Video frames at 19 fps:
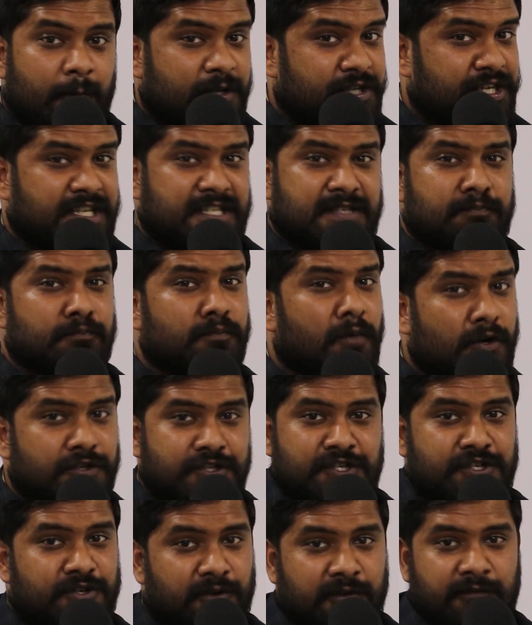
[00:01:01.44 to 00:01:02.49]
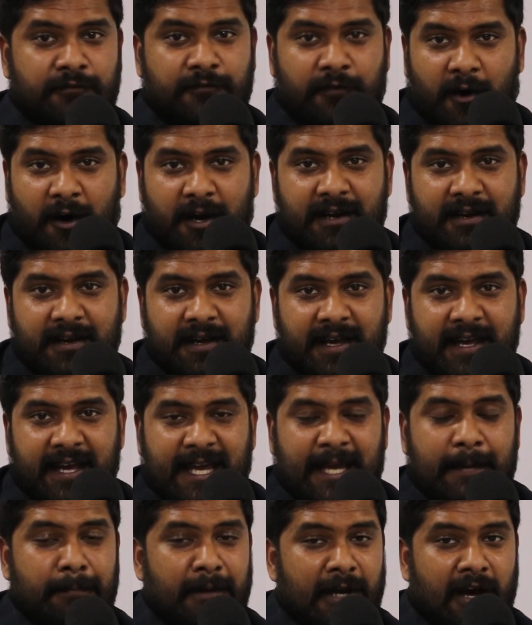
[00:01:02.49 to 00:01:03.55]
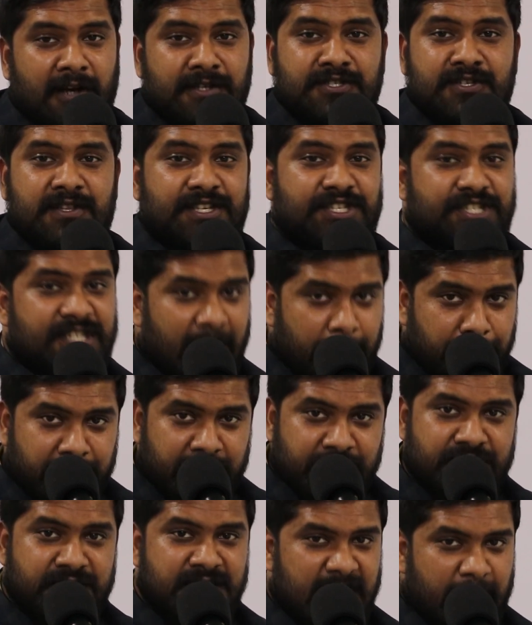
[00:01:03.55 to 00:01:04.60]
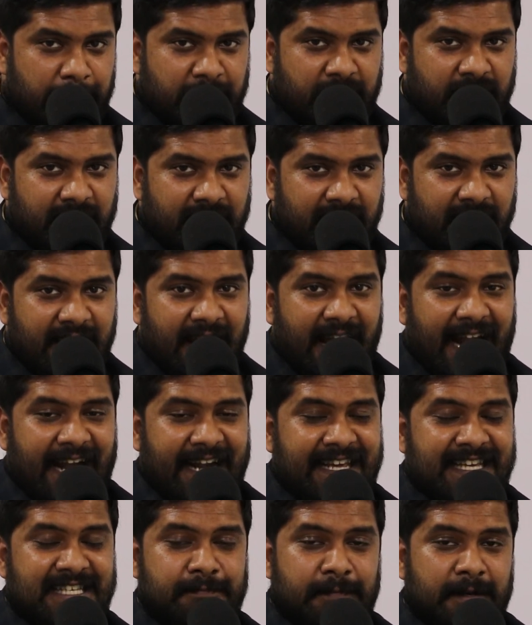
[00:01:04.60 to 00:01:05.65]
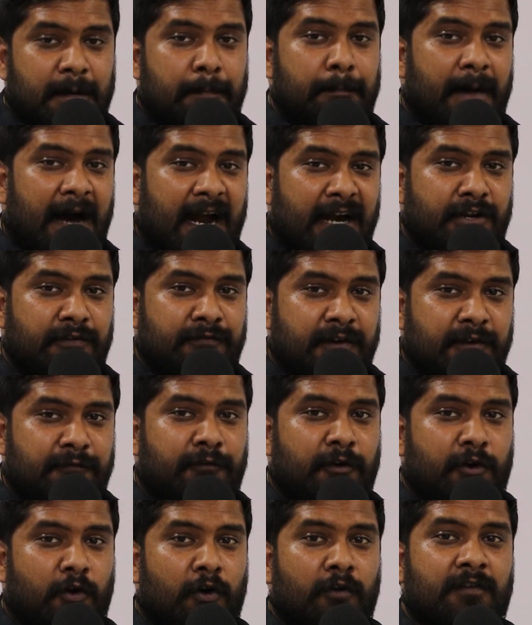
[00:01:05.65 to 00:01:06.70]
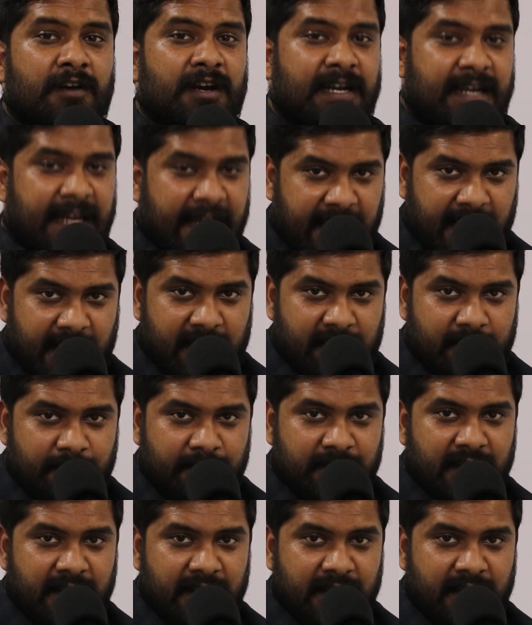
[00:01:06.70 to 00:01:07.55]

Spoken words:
which he's most known for. He belongs to the Champions chapter and he's been a part of it for over a decade.